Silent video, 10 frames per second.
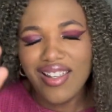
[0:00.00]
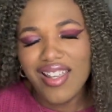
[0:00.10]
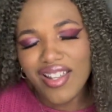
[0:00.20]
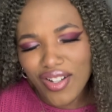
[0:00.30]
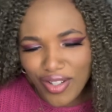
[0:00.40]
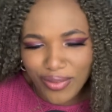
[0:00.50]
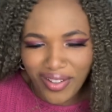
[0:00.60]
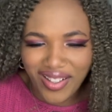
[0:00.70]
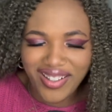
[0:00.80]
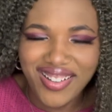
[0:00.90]
and
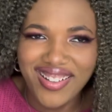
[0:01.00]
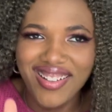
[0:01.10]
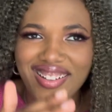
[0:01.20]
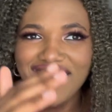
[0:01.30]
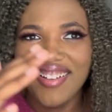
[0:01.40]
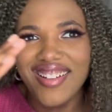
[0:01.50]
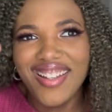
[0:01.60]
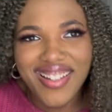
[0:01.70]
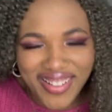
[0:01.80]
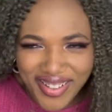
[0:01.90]
over and